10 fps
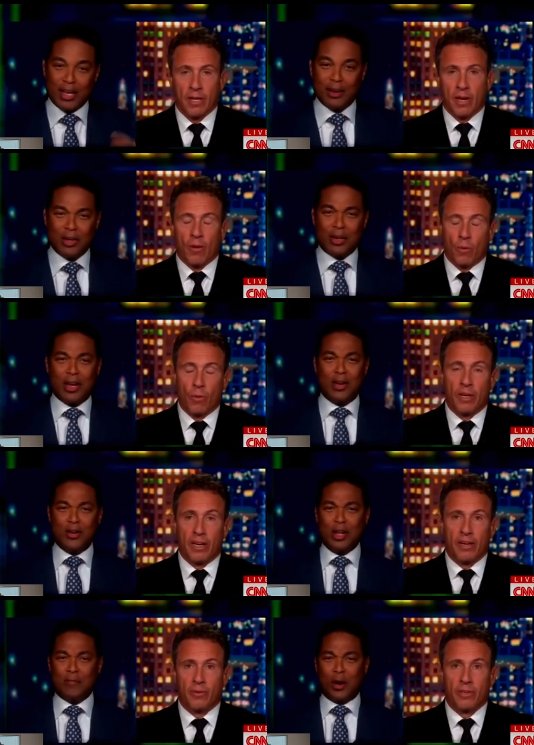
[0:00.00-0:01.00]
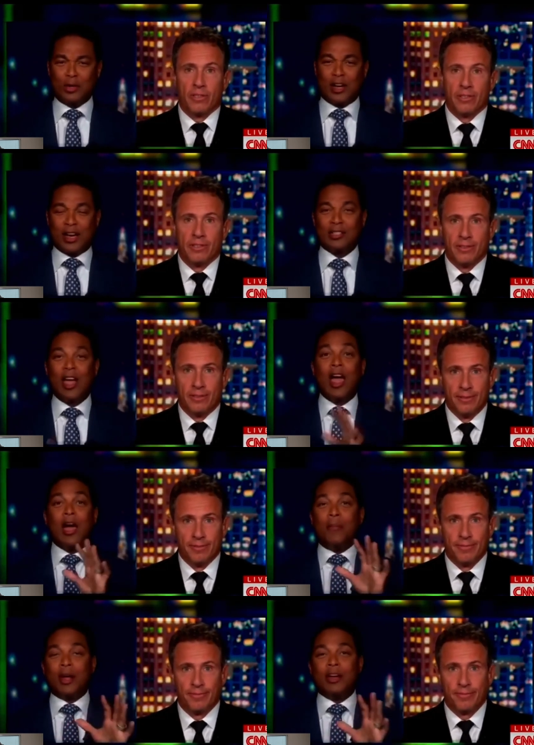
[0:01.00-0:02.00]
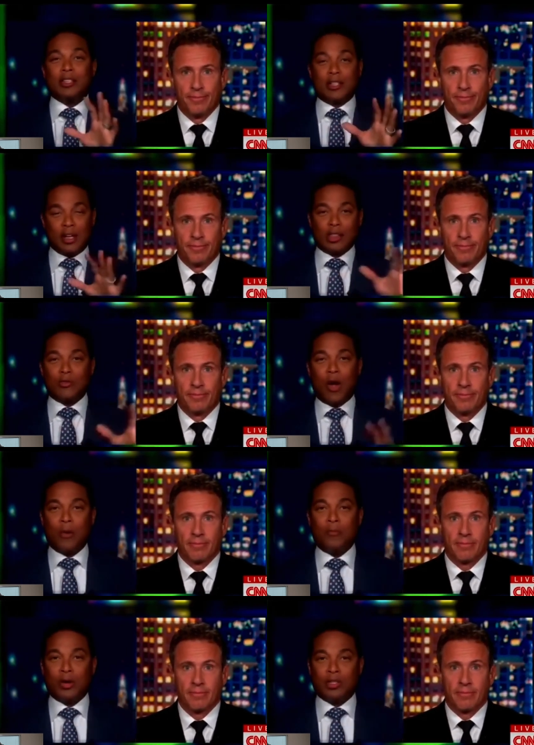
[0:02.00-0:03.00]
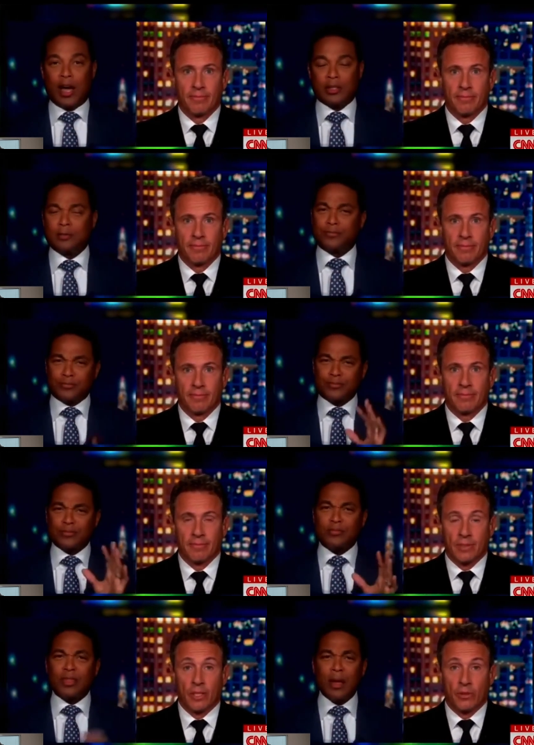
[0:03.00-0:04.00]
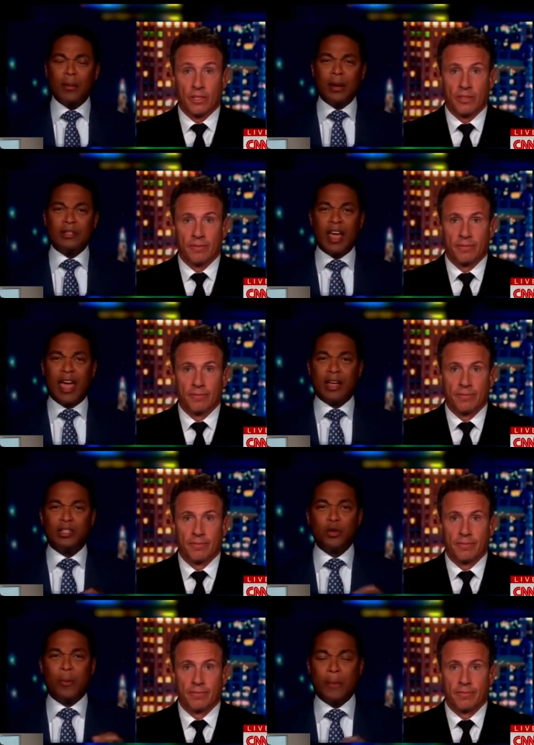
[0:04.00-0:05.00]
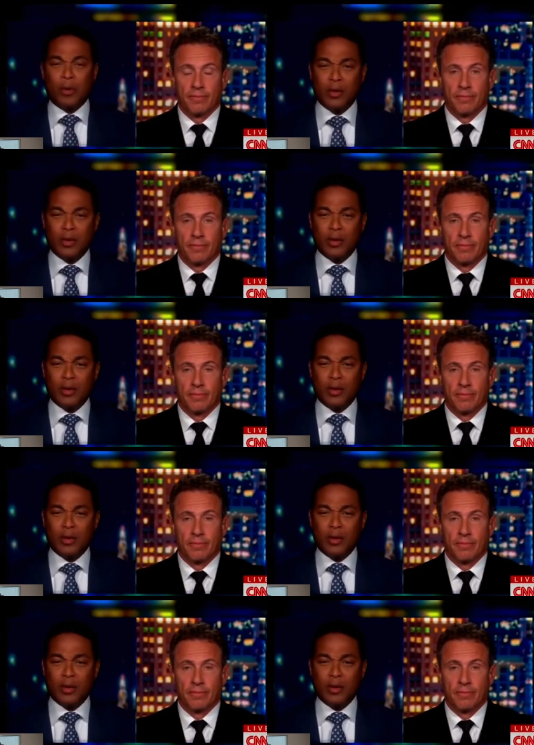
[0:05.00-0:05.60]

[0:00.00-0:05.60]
Speaker 1: I'm going to get, you can eat Botox. But listen, nothing wrong with Botox. Clearly. But I'm saying, do people...